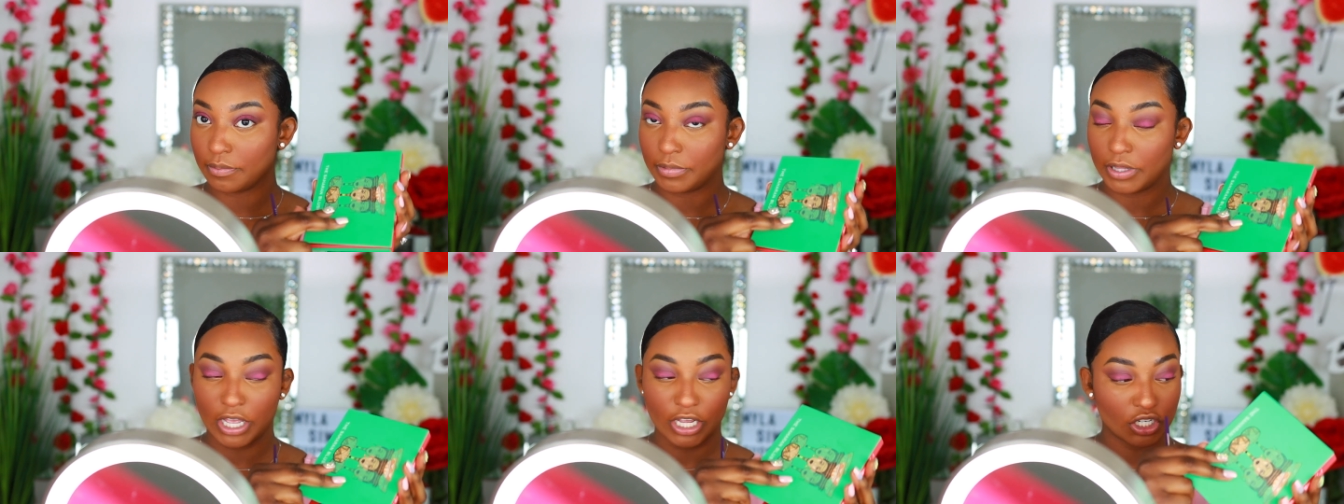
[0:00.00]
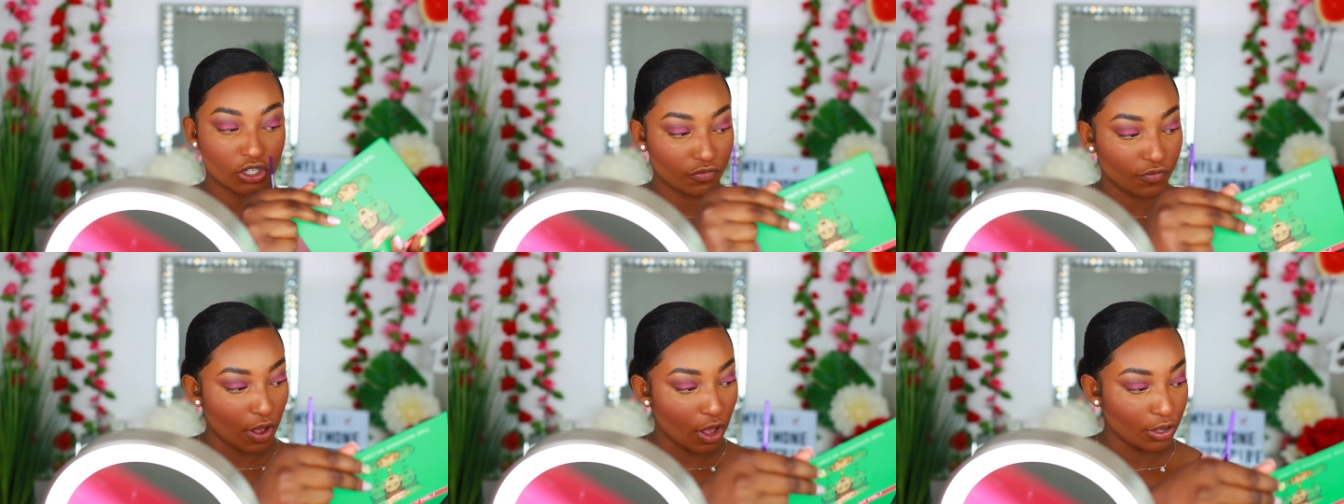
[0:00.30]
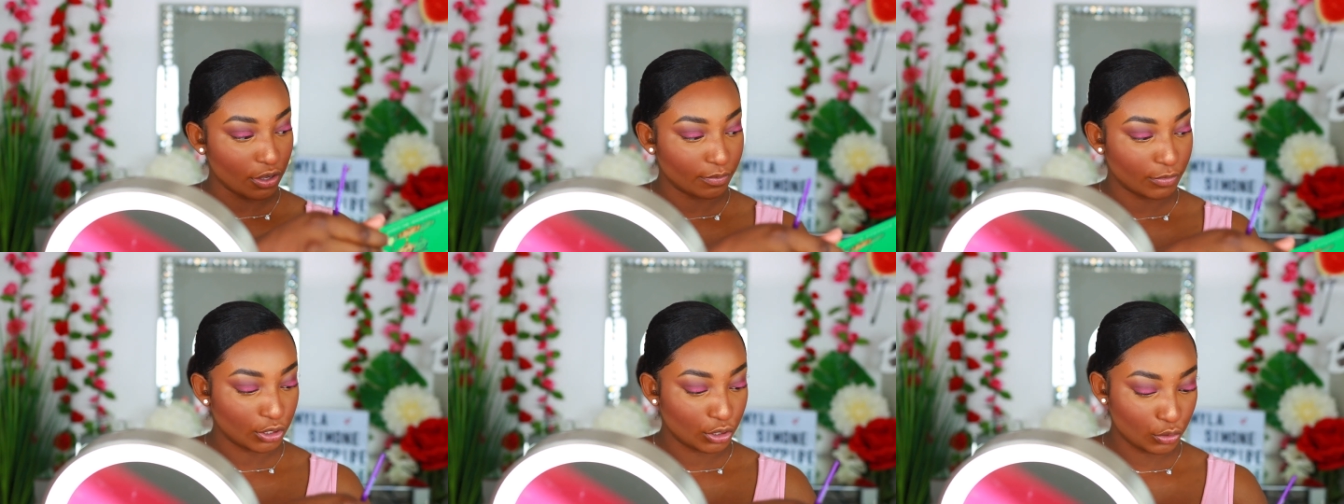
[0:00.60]
Blush
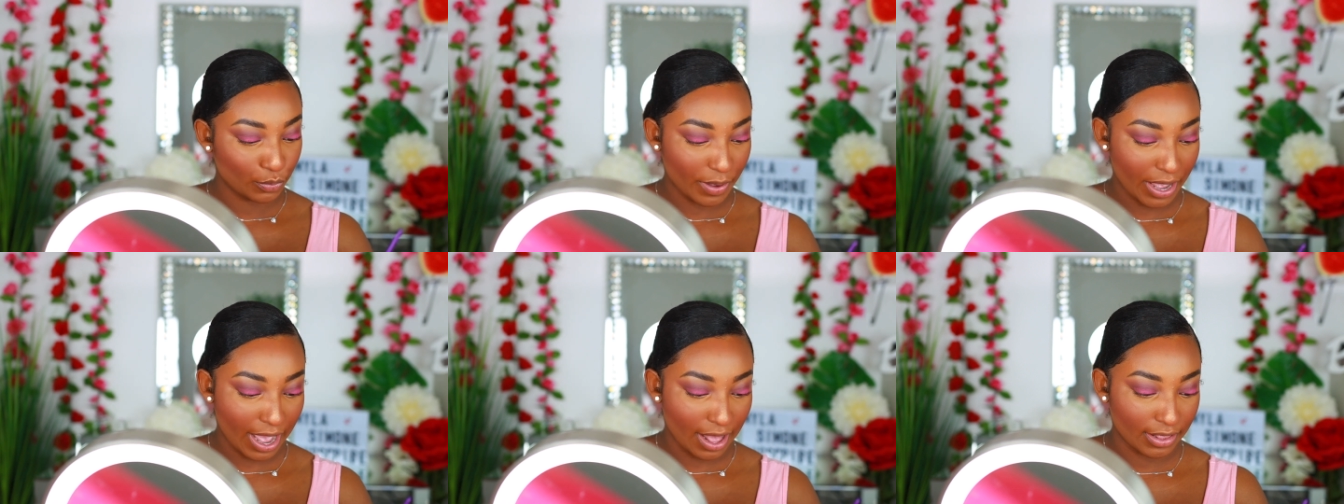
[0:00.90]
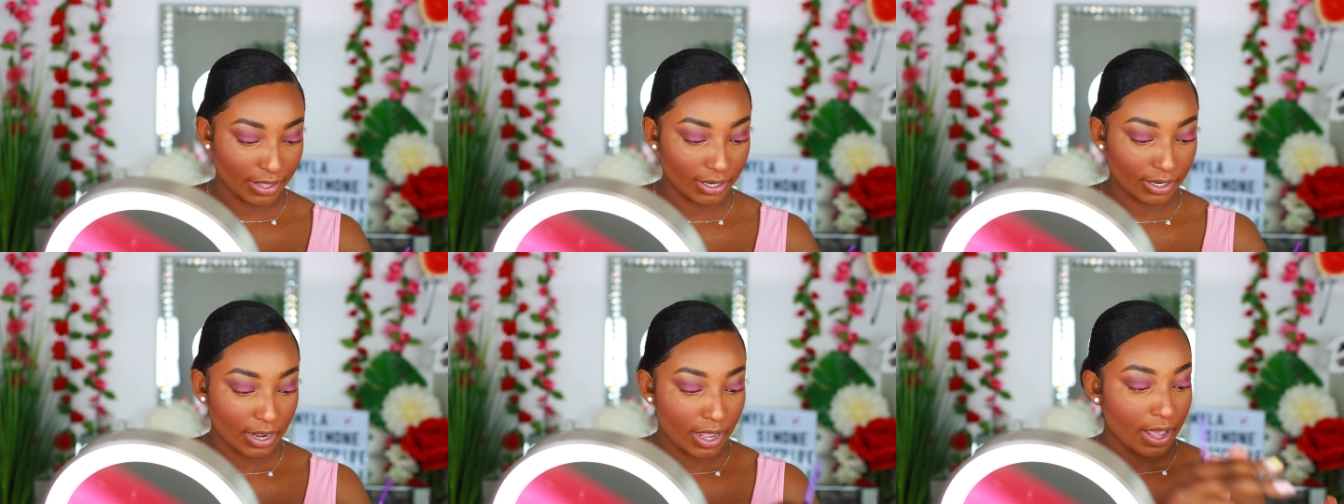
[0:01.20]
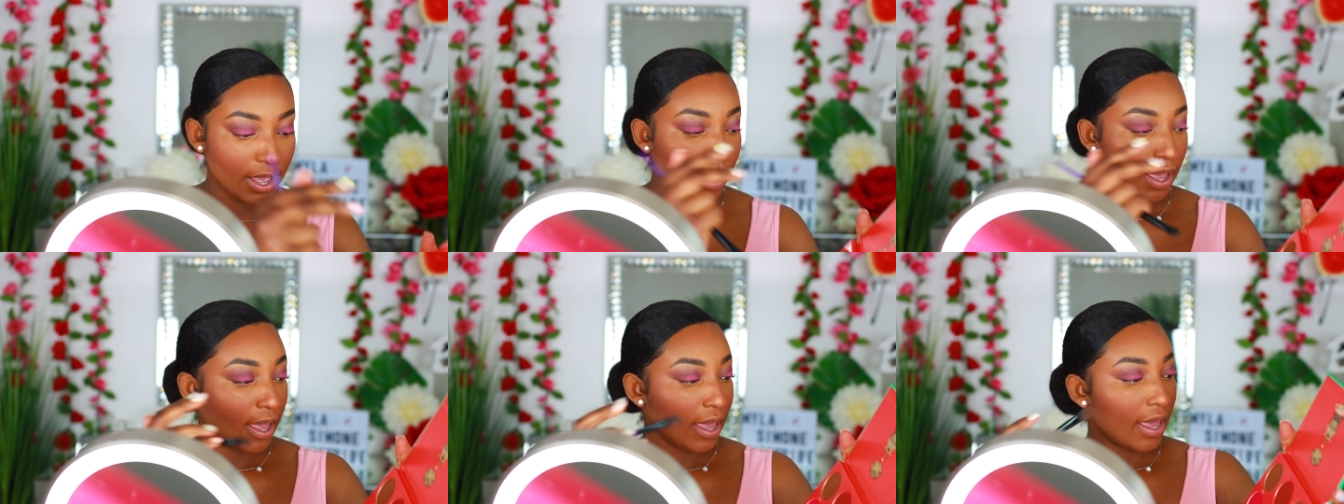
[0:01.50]
Volume 2 palette,
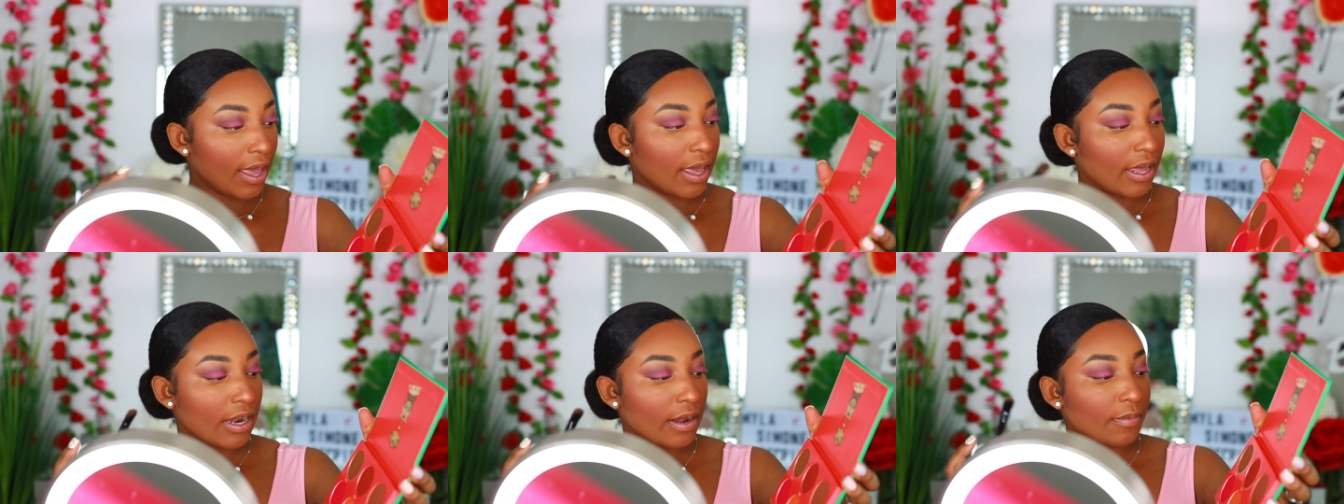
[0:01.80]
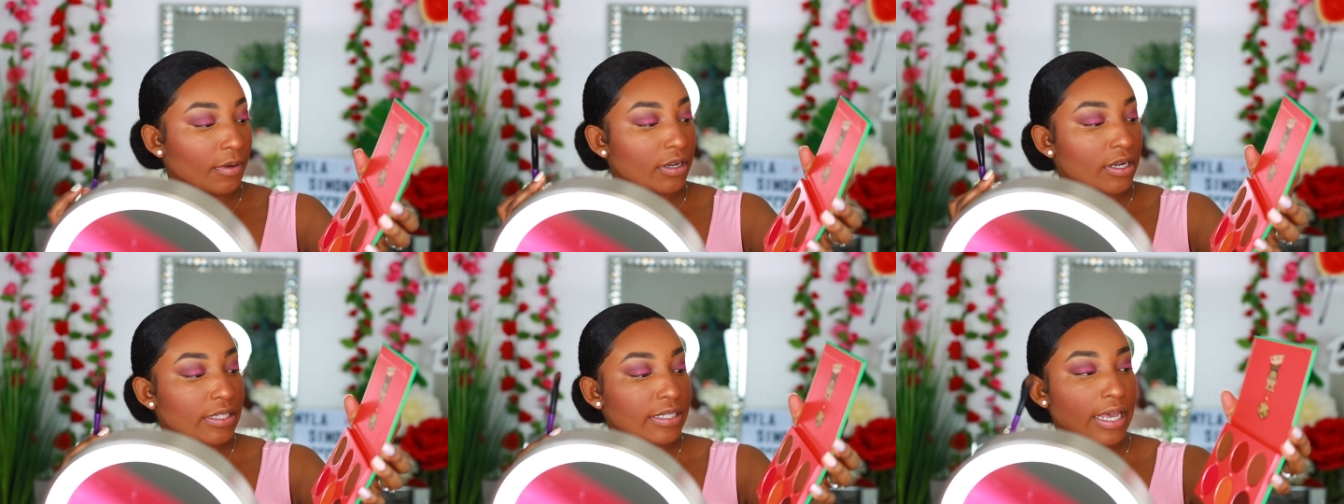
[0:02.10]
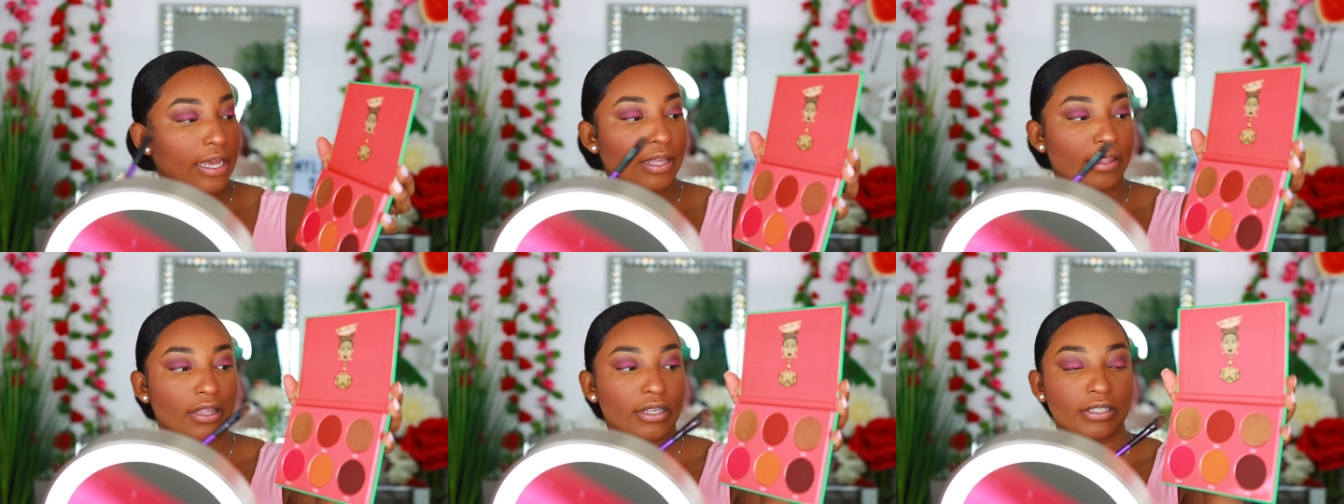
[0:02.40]
And I'm gonna
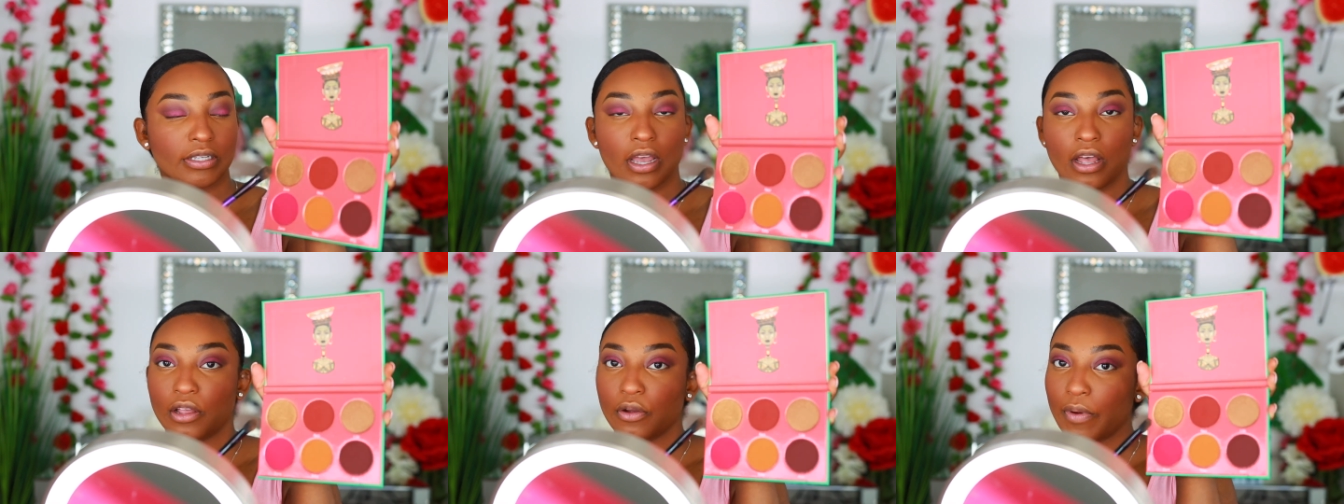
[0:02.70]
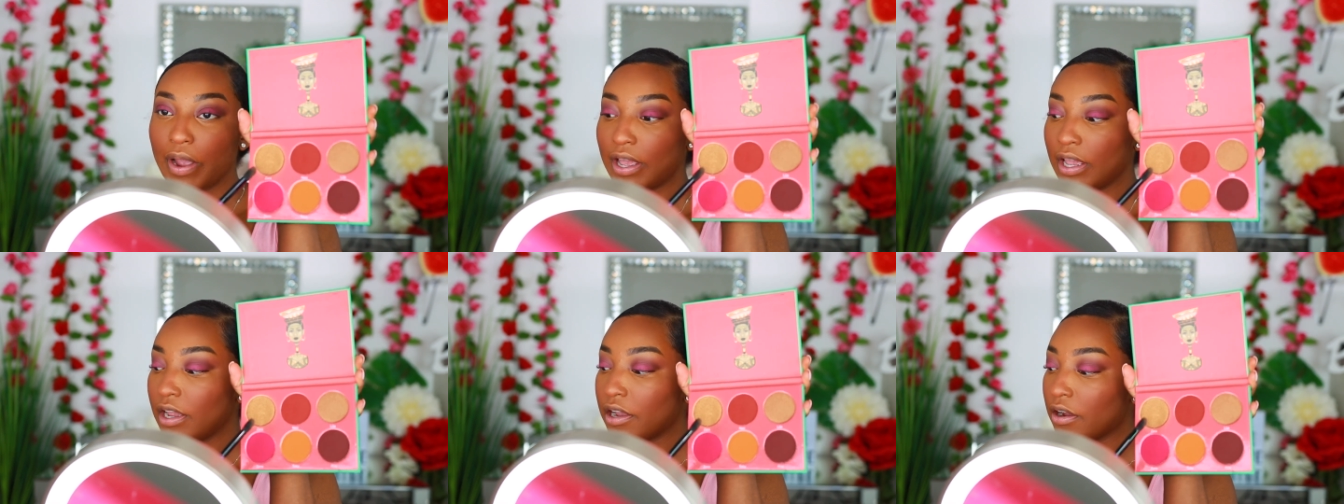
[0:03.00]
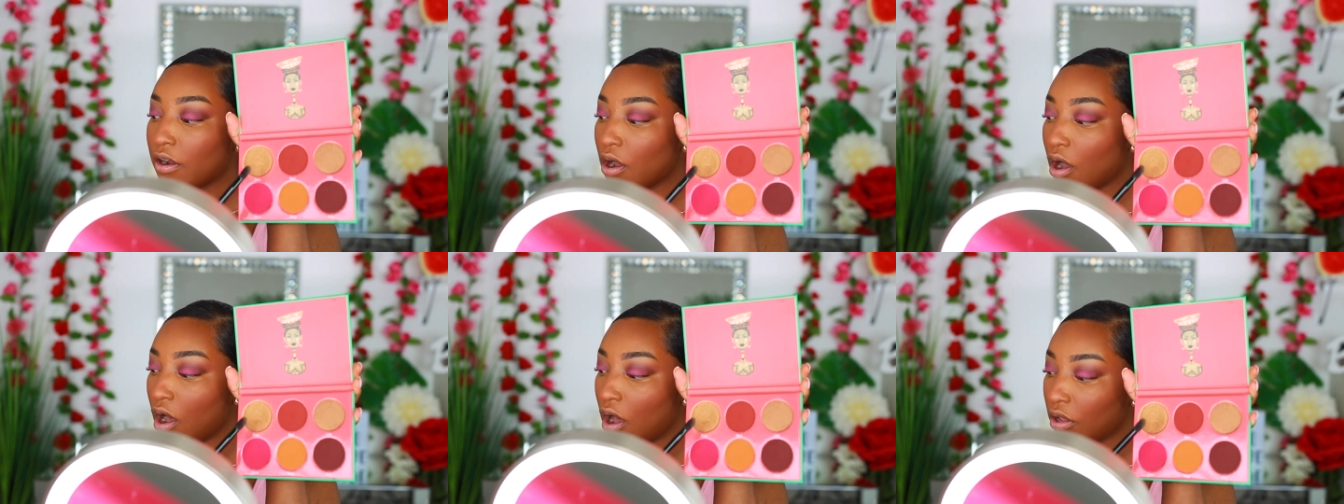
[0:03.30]
take this color right
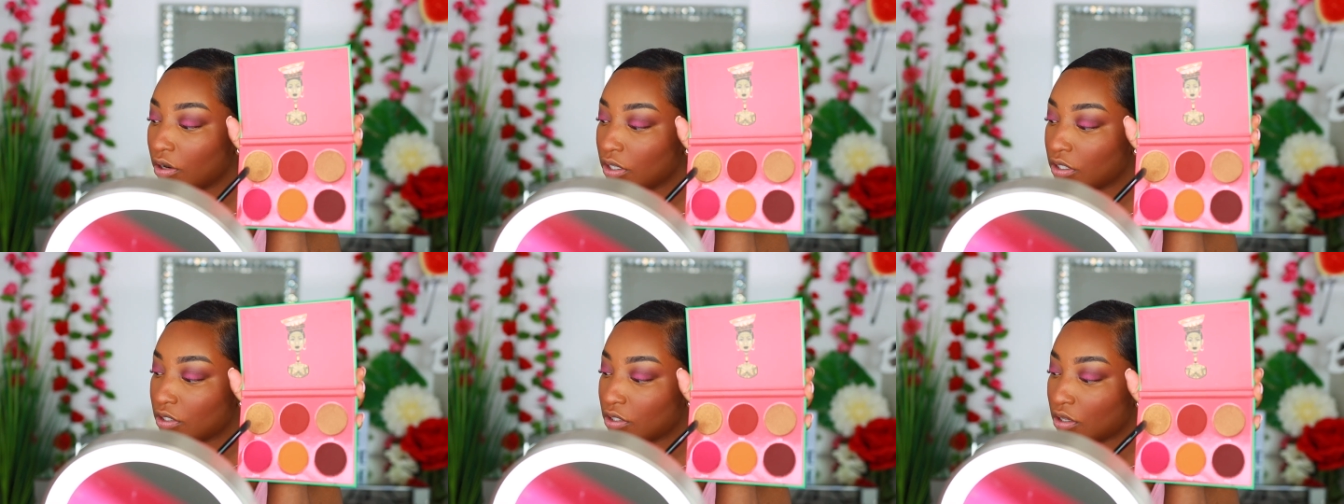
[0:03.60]
here called